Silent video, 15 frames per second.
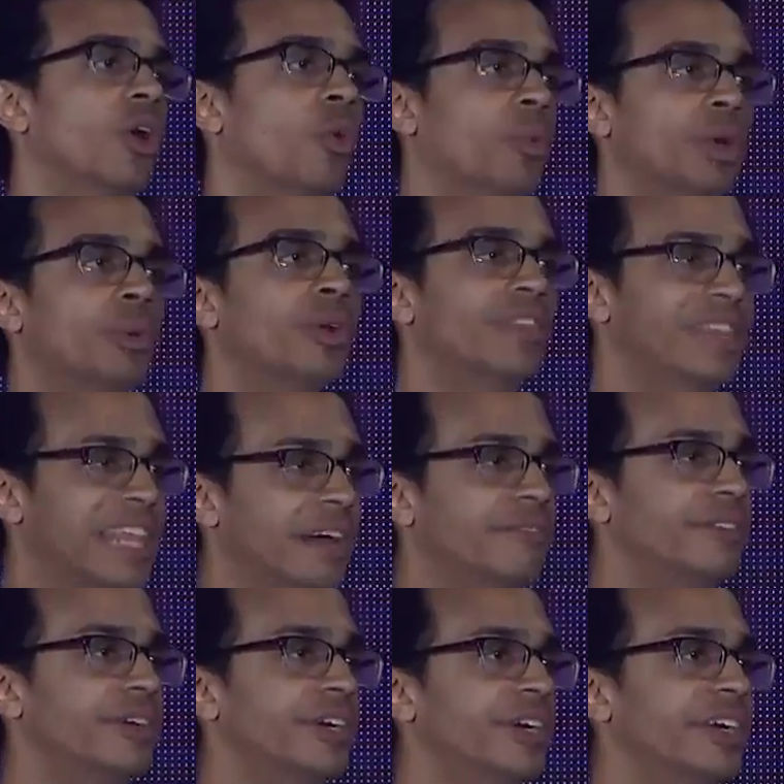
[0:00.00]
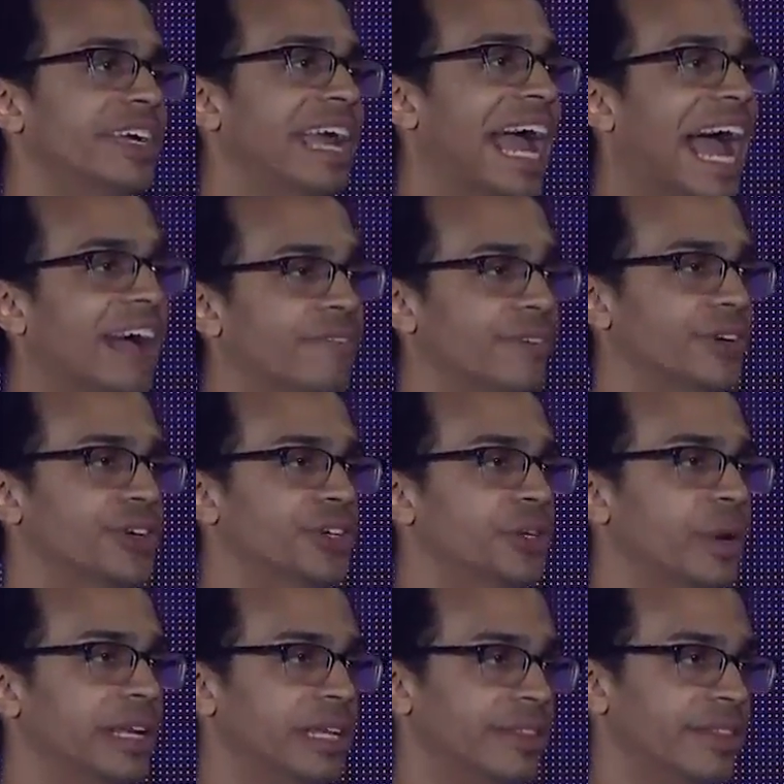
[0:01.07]
we will never, ever
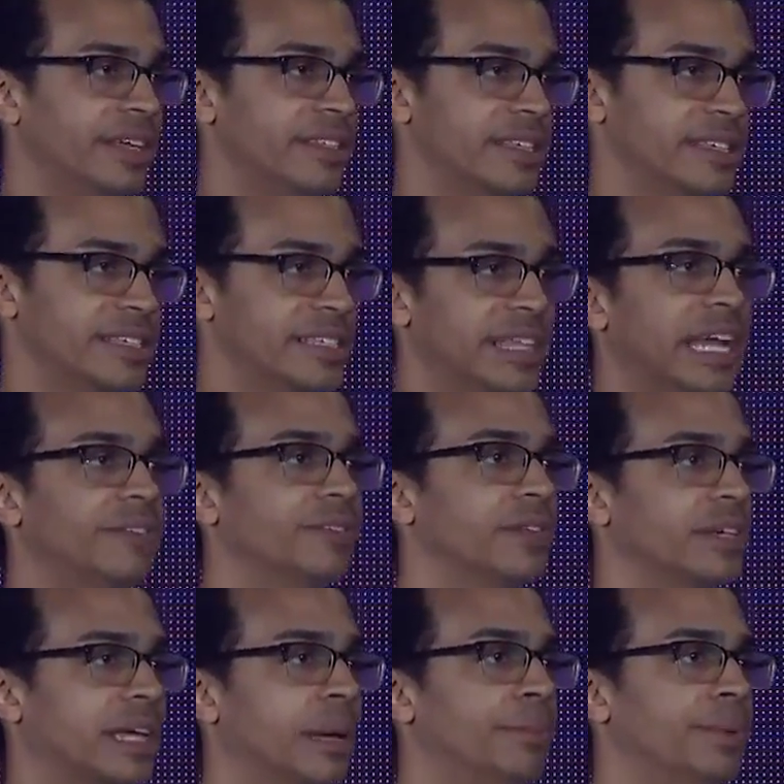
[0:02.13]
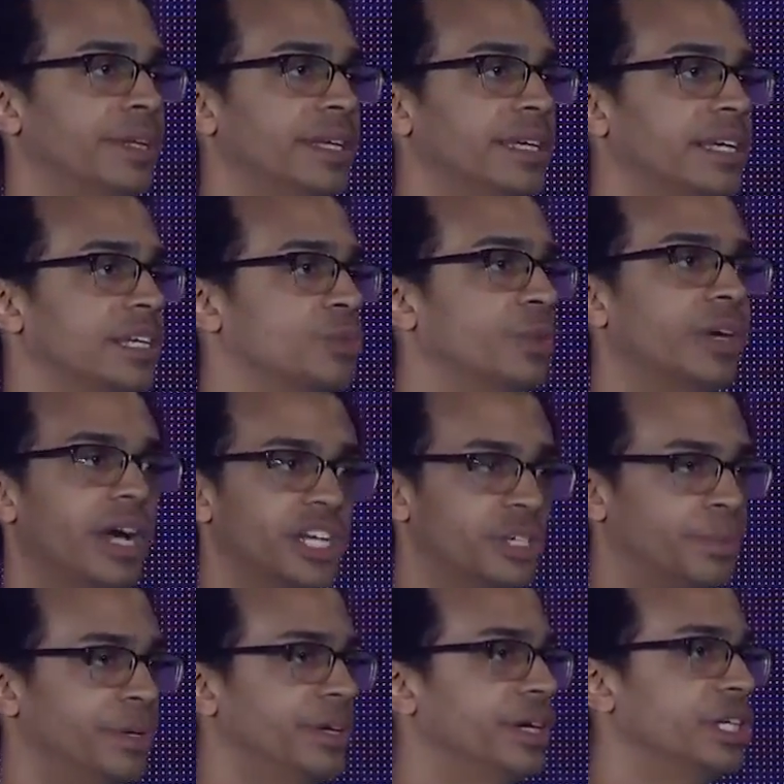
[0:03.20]
do anything to stifle a company because we're
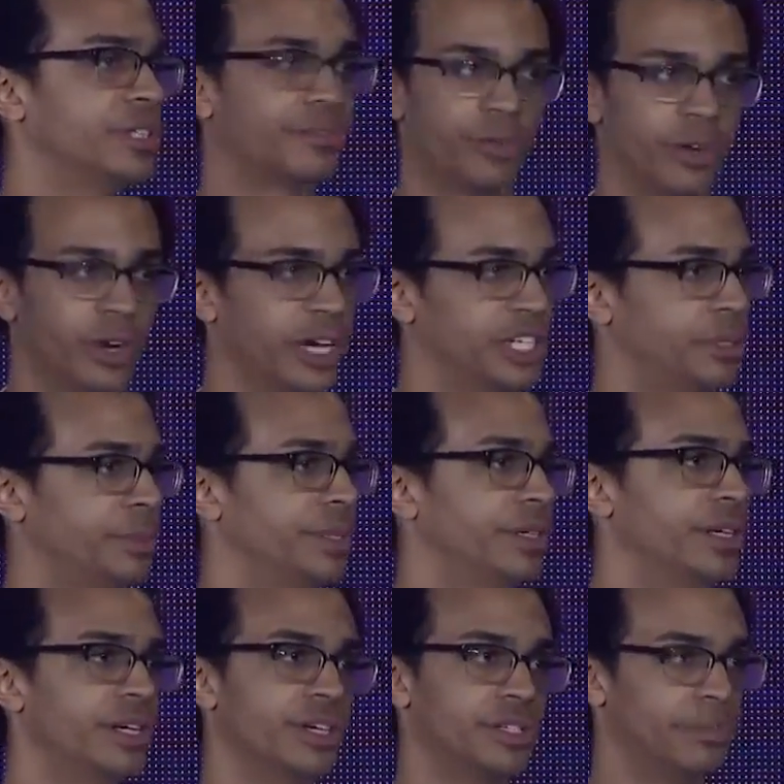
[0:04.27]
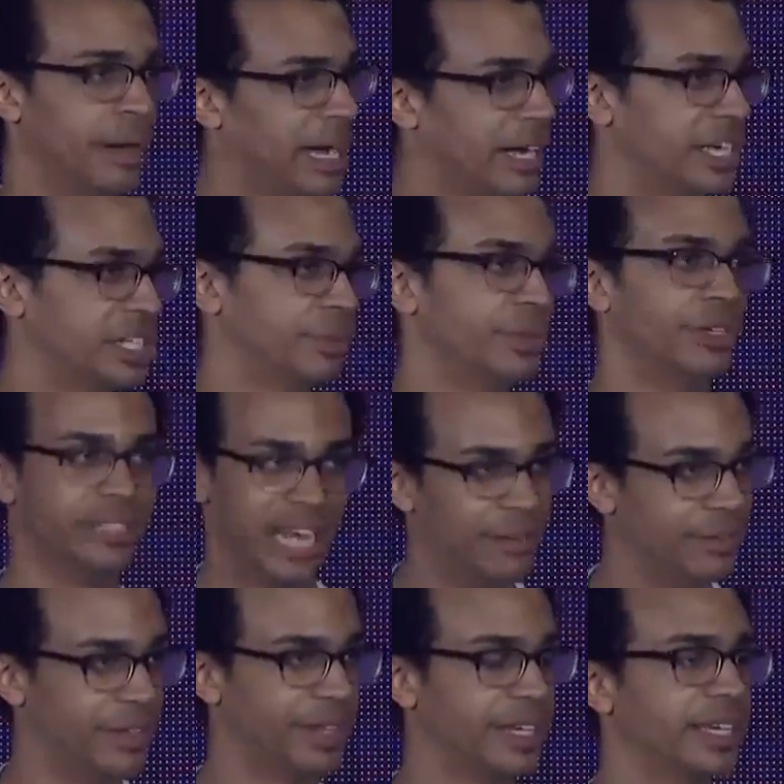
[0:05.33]
entrepreneurs for entrepreneurs, by entrepreneurs,
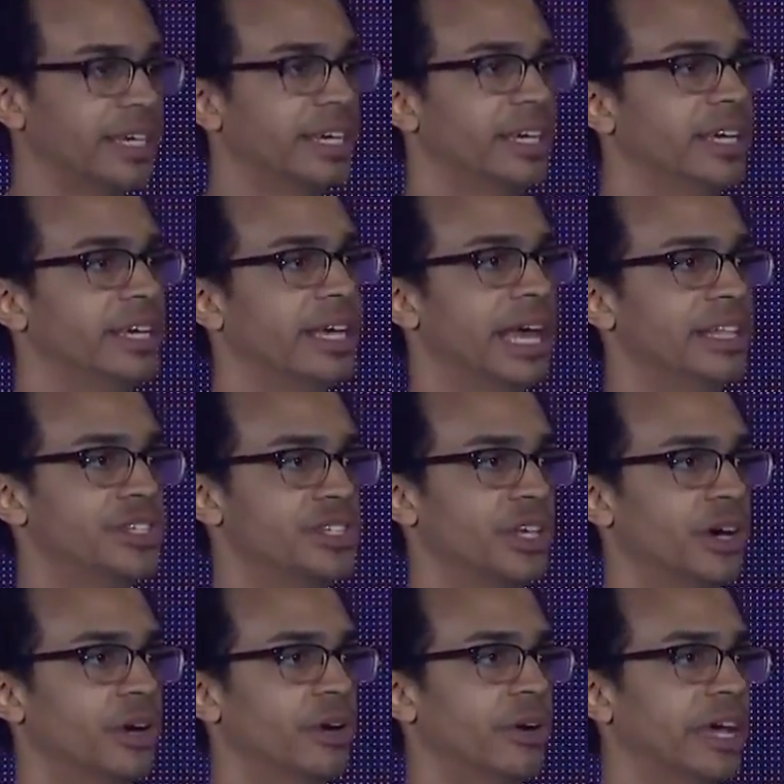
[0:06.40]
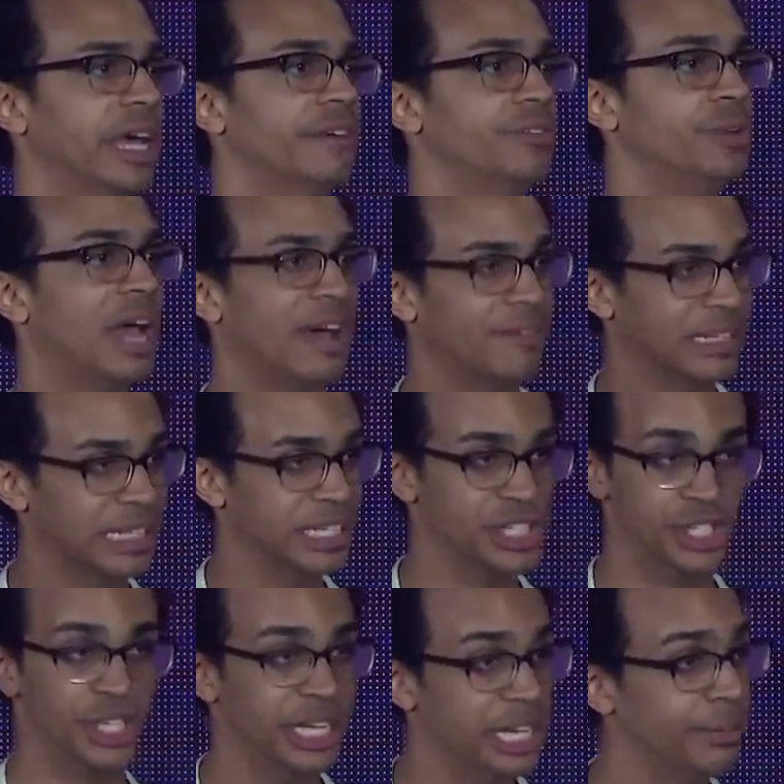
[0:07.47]
everything. And so if you have a
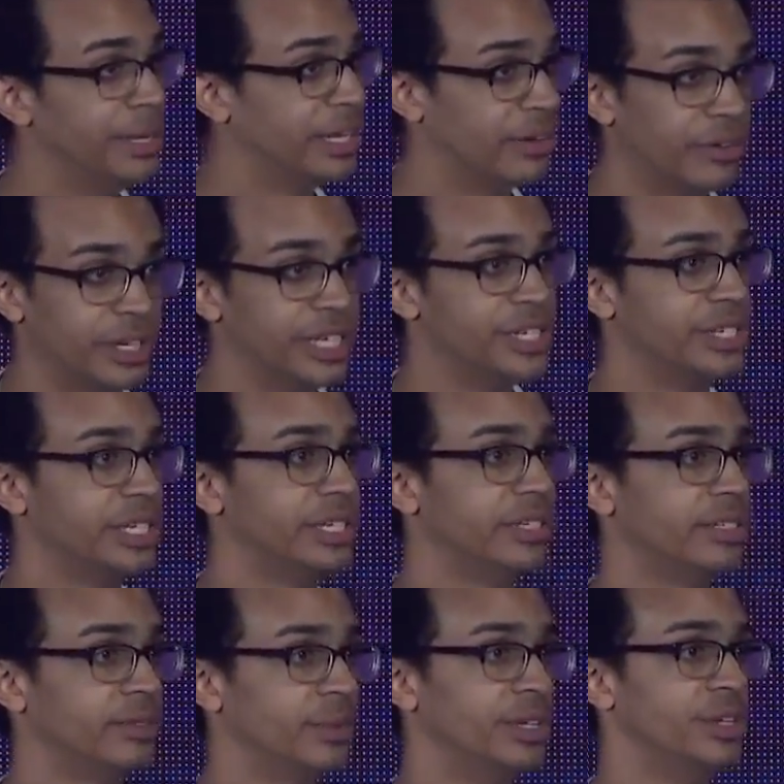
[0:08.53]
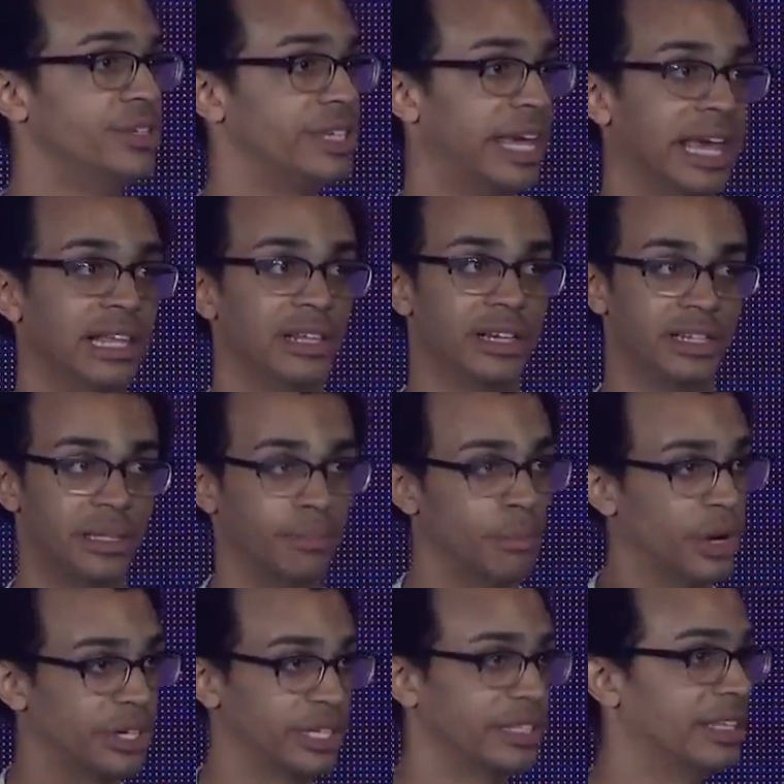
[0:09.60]
legitimate reason where you say, hey, look, the
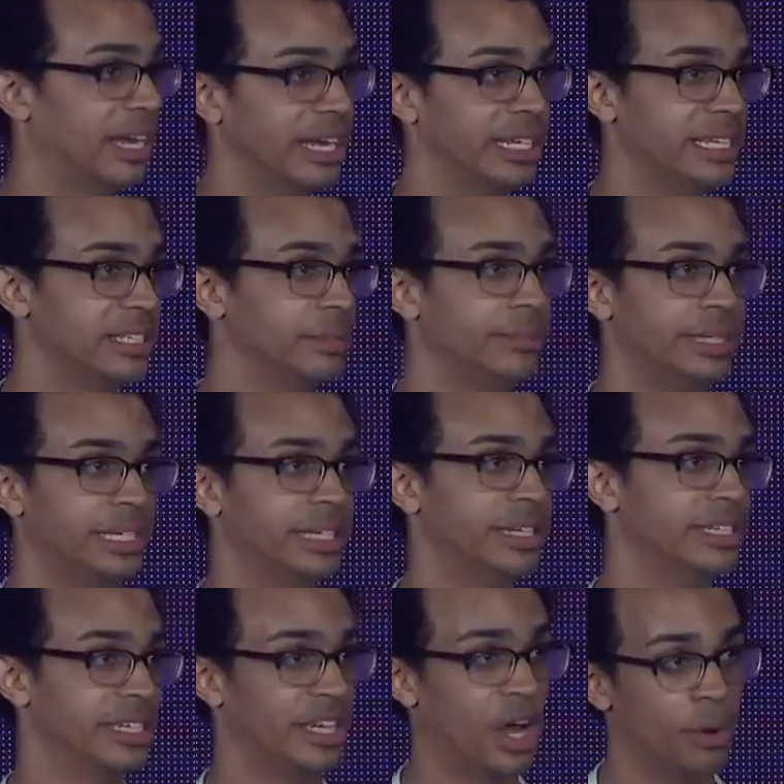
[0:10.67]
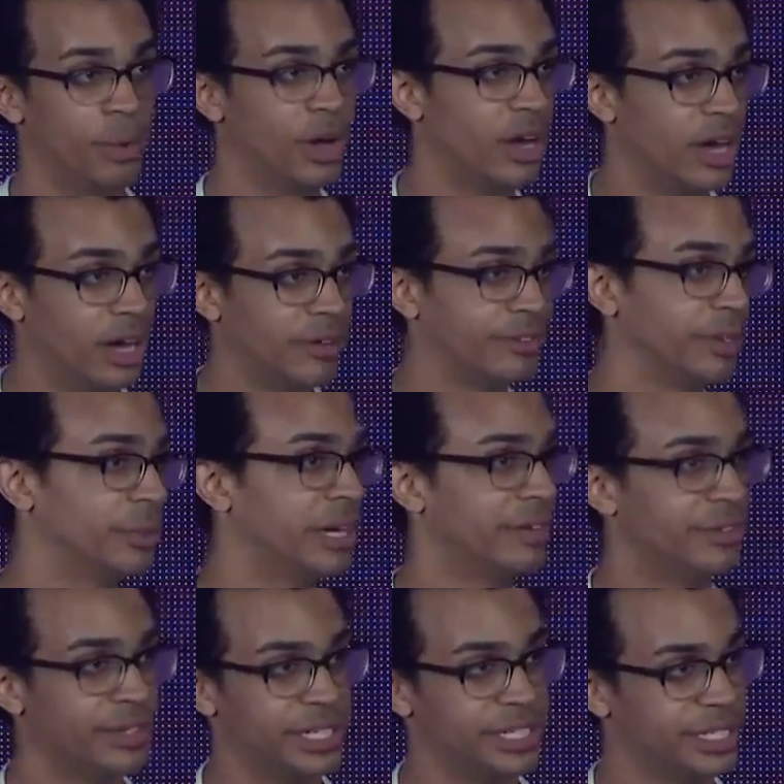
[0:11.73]
market that I need to be in is in Omaha for
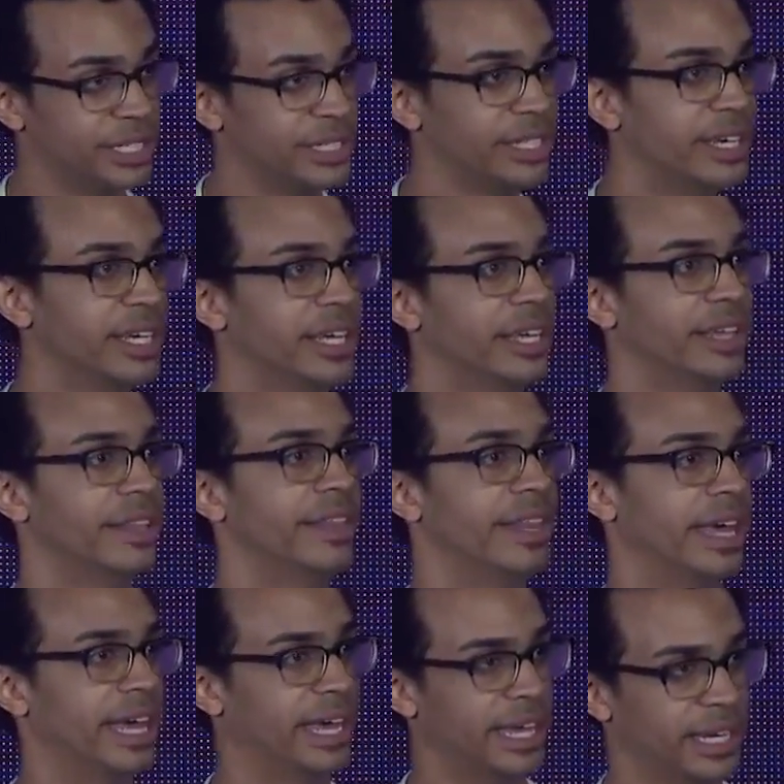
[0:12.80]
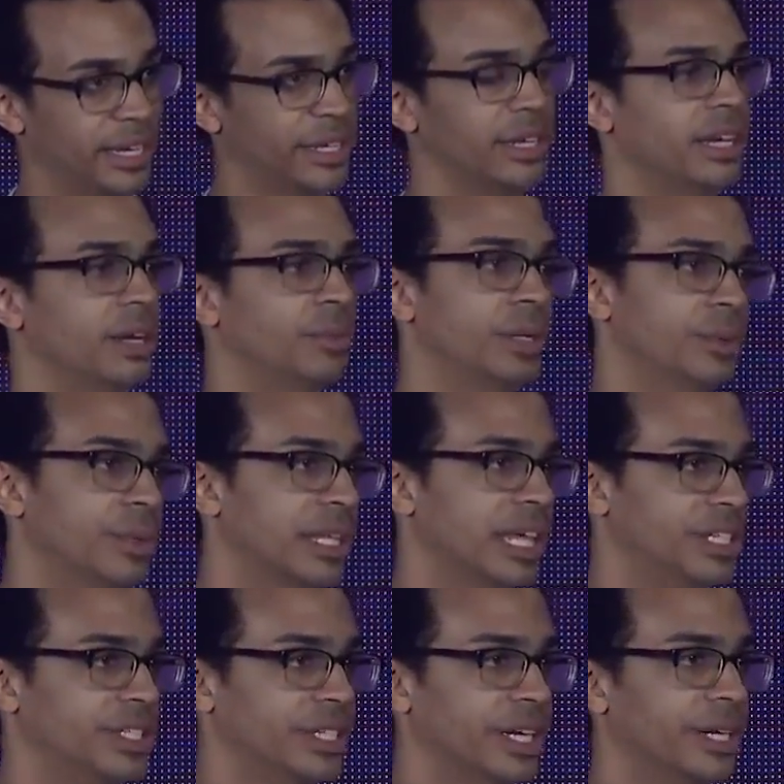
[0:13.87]
whatever reason, then we would
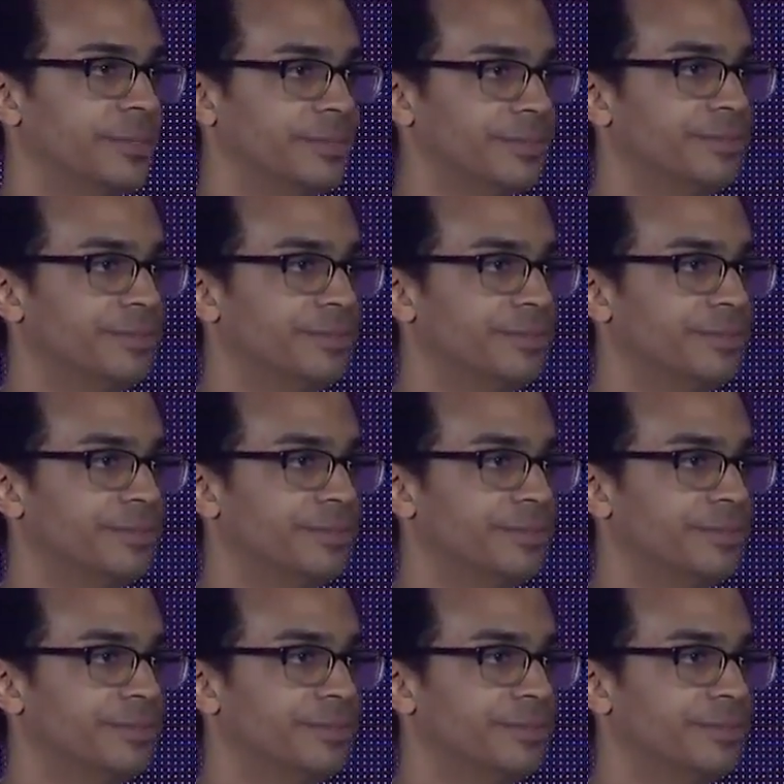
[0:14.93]
let you go.